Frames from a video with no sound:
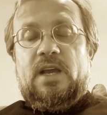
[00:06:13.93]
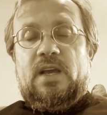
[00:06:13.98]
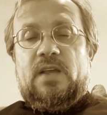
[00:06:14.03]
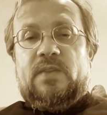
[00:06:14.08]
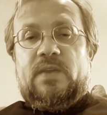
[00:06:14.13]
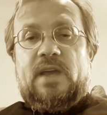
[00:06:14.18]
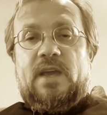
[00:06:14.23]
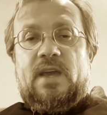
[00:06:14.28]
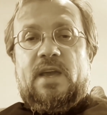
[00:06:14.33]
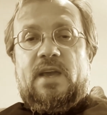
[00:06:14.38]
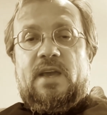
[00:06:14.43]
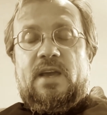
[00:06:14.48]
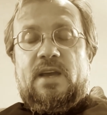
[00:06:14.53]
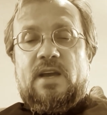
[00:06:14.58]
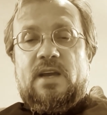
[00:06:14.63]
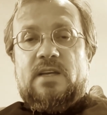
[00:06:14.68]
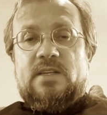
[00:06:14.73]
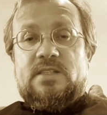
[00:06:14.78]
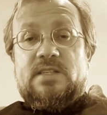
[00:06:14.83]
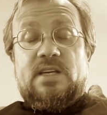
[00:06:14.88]
They
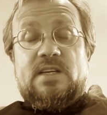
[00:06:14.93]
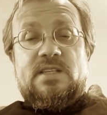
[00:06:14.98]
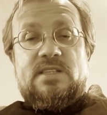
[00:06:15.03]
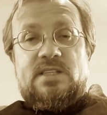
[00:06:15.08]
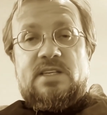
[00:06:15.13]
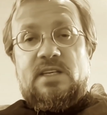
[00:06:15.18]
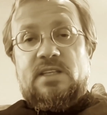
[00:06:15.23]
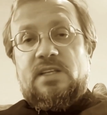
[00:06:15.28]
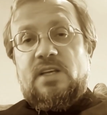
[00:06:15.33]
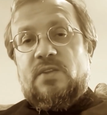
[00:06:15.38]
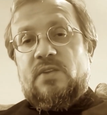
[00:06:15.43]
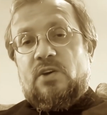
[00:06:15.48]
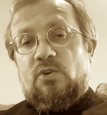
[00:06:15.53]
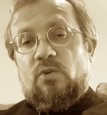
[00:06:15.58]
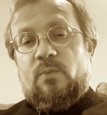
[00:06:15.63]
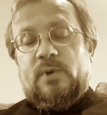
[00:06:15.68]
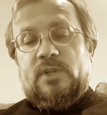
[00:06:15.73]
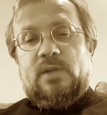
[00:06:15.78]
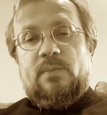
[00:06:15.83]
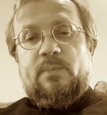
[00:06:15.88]
succeeded the
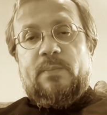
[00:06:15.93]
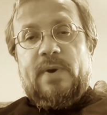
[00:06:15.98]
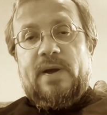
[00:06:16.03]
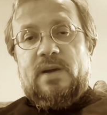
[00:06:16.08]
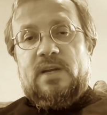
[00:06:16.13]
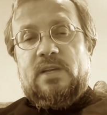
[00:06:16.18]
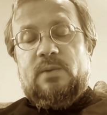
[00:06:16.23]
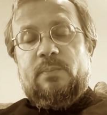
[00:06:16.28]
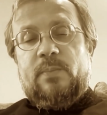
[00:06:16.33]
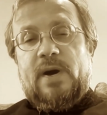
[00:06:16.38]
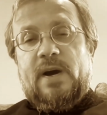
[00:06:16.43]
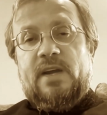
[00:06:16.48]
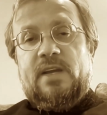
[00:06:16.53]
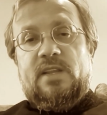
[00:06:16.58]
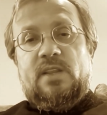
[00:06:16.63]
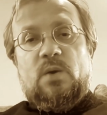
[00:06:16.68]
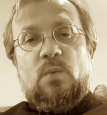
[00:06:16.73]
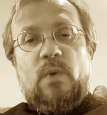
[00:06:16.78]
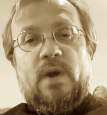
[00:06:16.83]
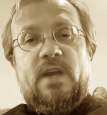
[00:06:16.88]
Roman empire in
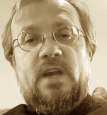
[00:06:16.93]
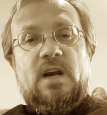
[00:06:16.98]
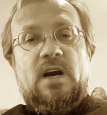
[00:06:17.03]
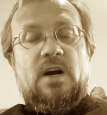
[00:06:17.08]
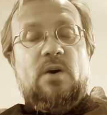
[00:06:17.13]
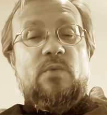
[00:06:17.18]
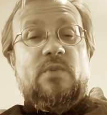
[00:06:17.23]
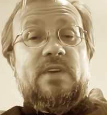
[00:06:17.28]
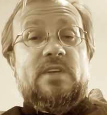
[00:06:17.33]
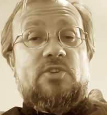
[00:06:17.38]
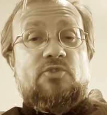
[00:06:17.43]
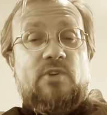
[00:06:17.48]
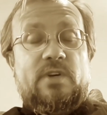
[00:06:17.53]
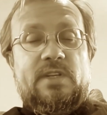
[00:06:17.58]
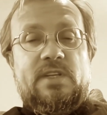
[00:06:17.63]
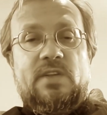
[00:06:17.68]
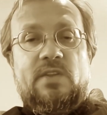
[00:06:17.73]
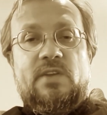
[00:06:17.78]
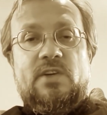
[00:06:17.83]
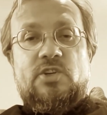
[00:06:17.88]
the way how they
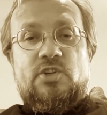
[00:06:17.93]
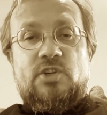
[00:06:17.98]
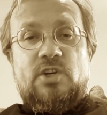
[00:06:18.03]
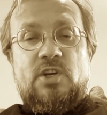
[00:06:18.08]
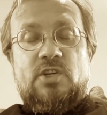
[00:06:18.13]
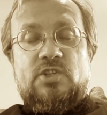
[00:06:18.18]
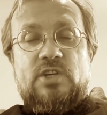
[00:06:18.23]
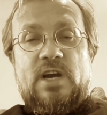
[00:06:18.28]
treated the church,